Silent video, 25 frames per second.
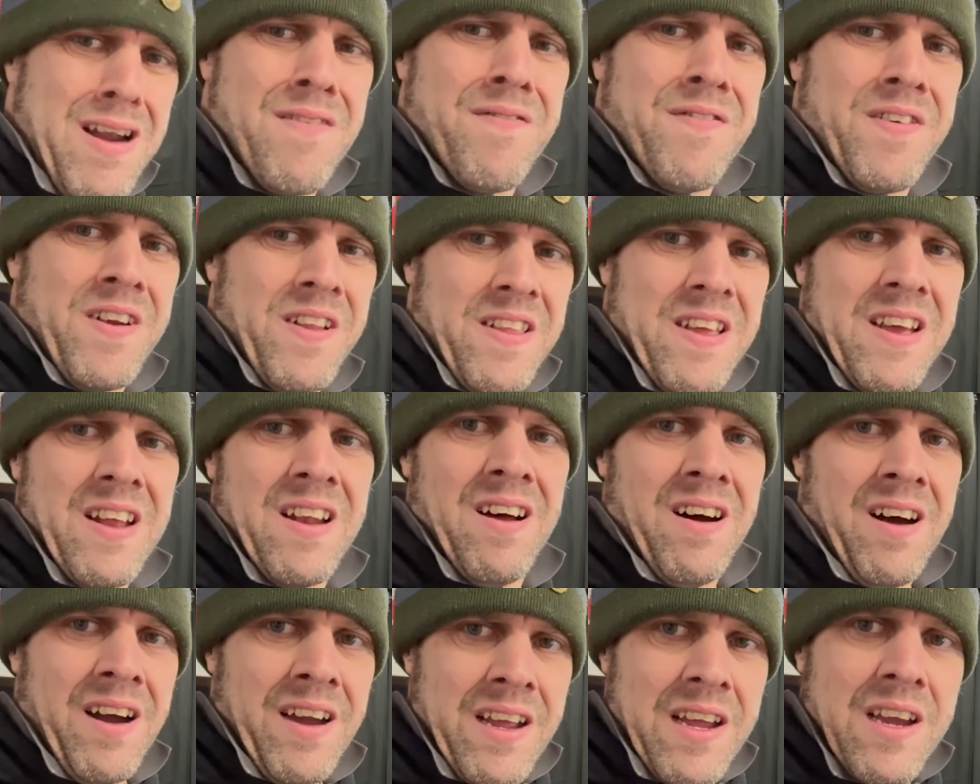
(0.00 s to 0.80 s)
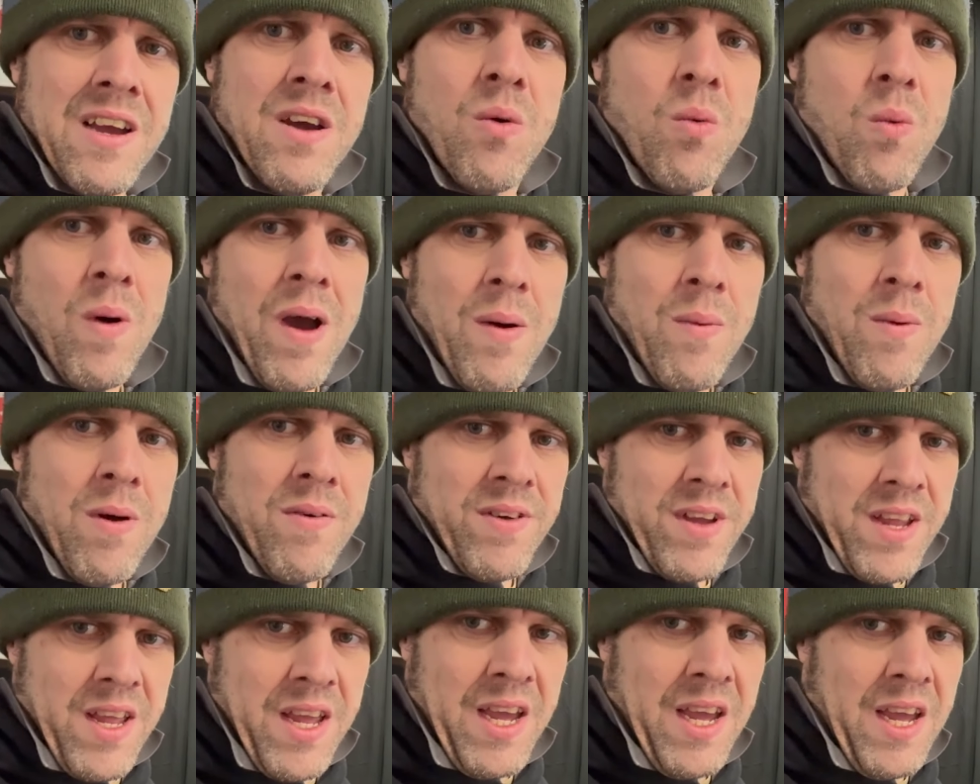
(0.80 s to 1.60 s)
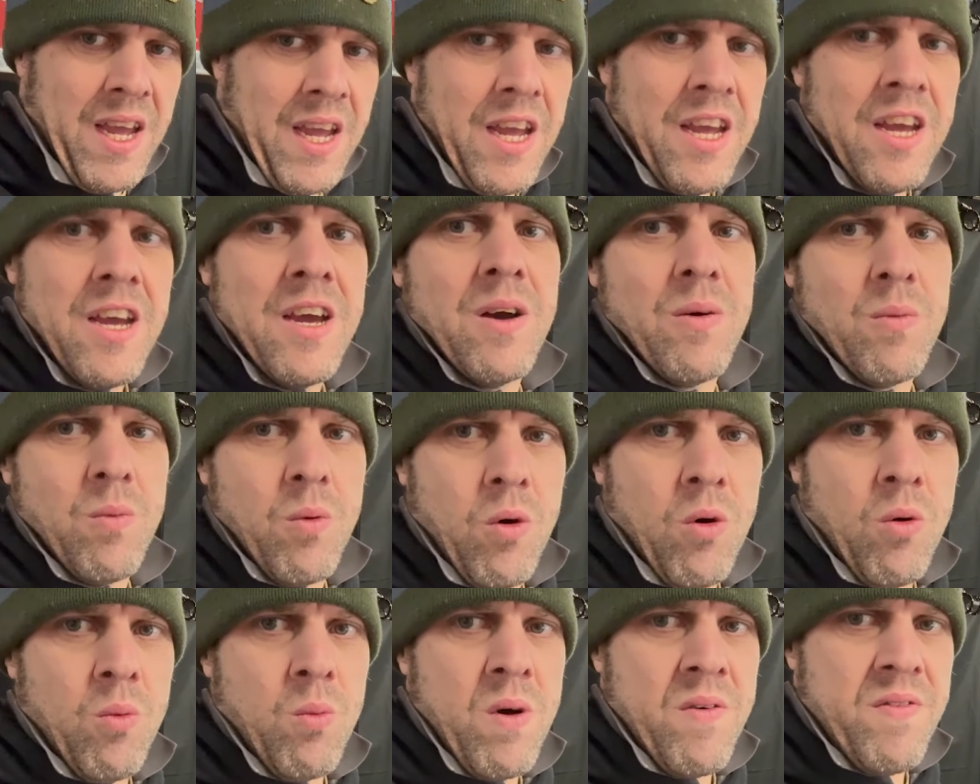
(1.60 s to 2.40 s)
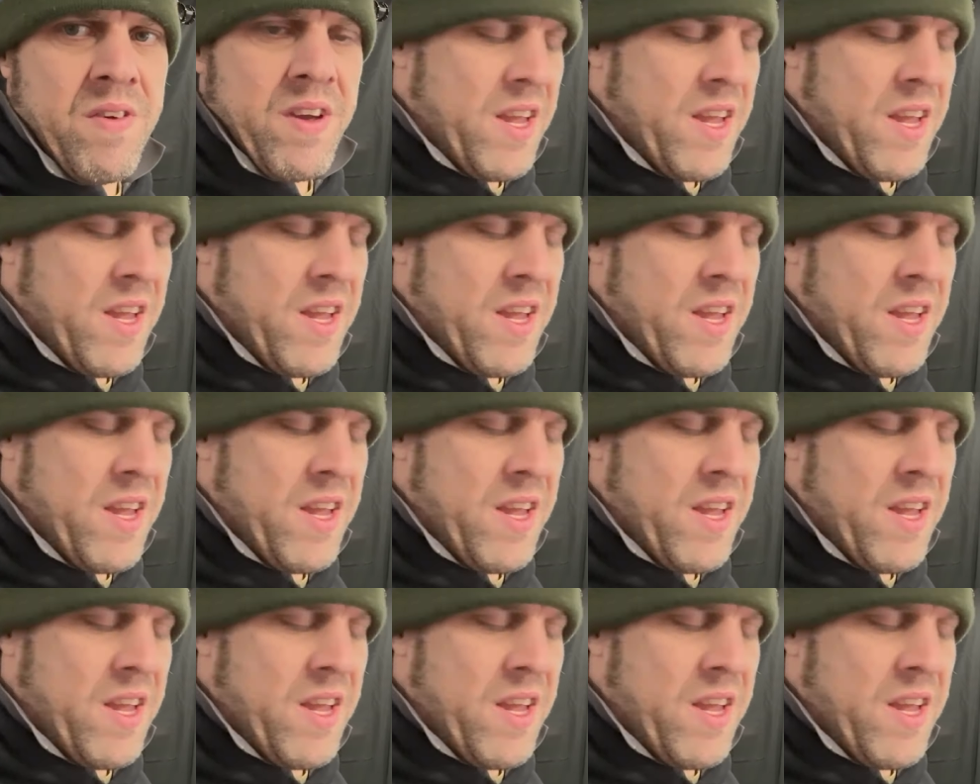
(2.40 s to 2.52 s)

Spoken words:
everything in there, like wet weather gear, warm weather